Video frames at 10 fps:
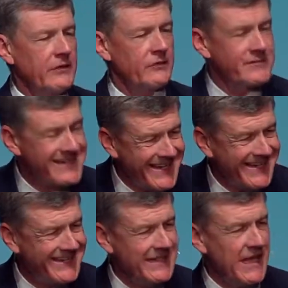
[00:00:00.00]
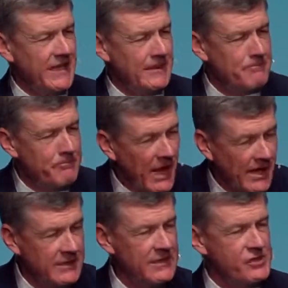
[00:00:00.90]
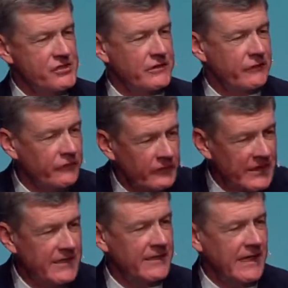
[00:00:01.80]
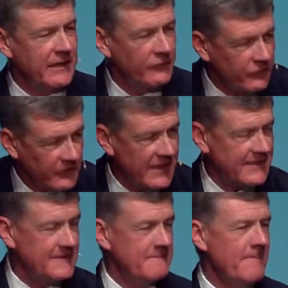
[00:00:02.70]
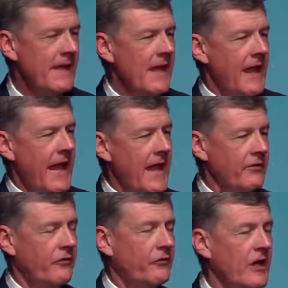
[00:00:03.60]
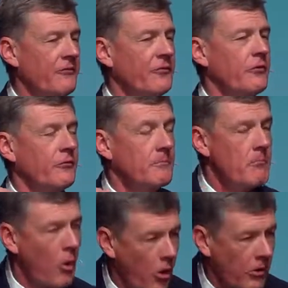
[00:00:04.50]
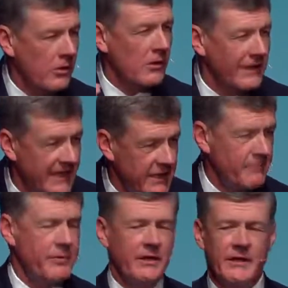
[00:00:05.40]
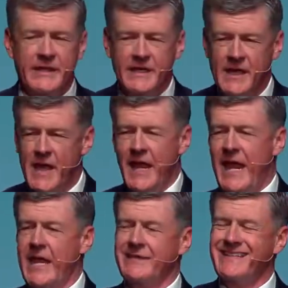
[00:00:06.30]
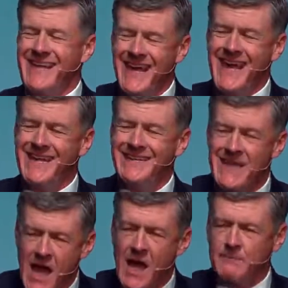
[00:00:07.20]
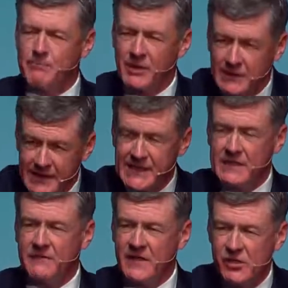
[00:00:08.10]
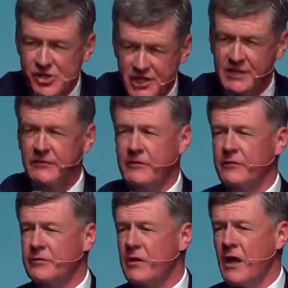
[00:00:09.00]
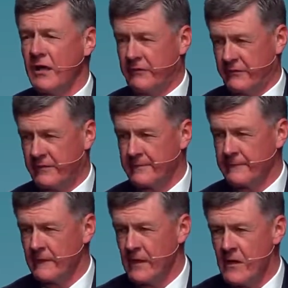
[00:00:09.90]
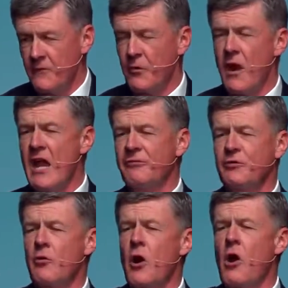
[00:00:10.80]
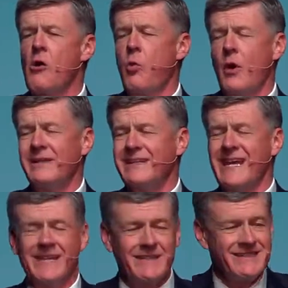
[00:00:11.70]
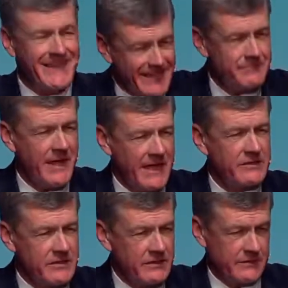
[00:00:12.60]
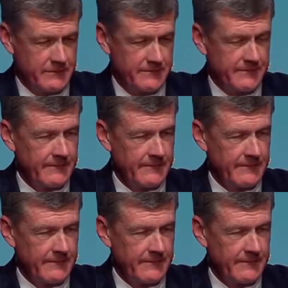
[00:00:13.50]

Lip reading: is dead and in bondage to sin and Satan and suffers moral inability and cannot believe in Jesus Christ. For after all, what can a dead man do?